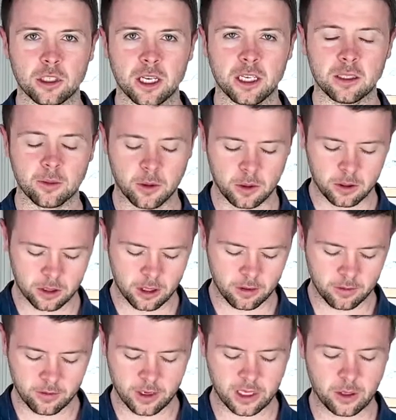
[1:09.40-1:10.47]
teaspoons
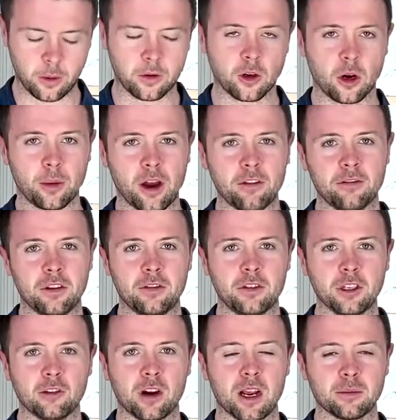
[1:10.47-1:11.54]
of, and then we've got about 50
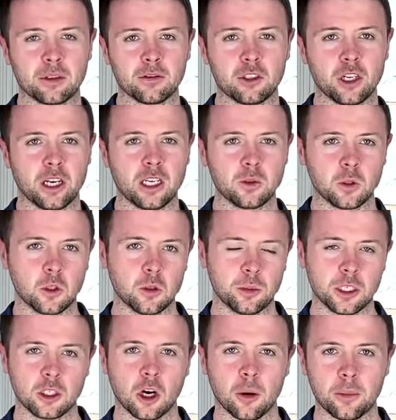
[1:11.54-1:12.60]
grams of cheese, which will
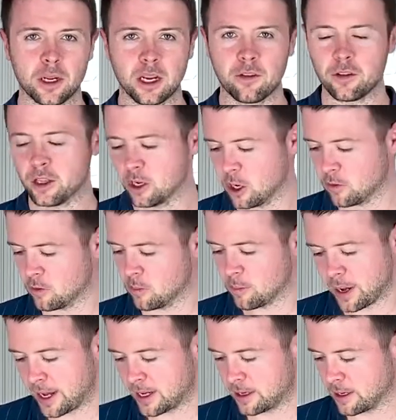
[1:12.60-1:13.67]
be topping everything off and
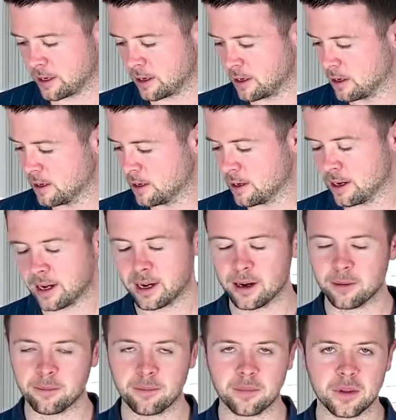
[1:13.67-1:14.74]
baking it
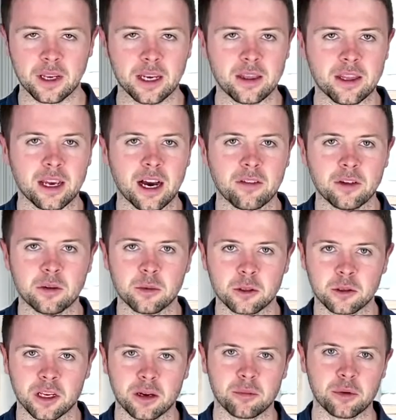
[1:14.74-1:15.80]
in the oven to
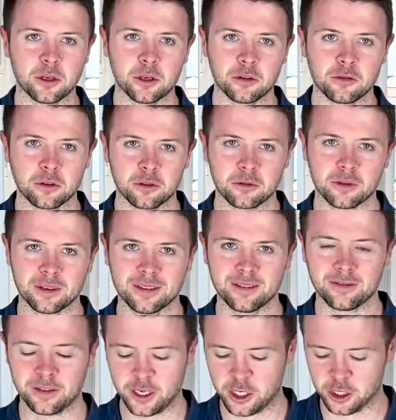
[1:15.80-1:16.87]
get a beautiful
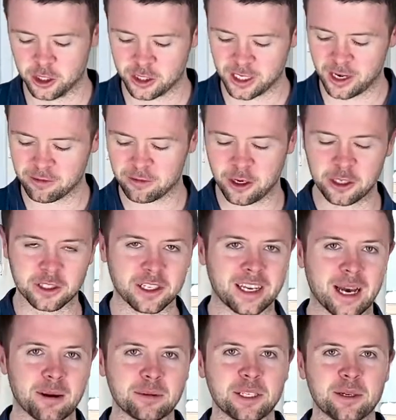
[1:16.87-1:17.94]
finished stuffed roasted
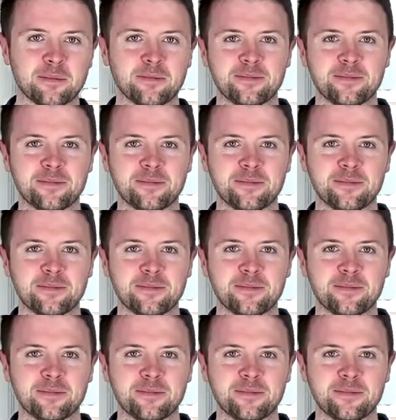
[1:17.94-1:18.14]
capsicum.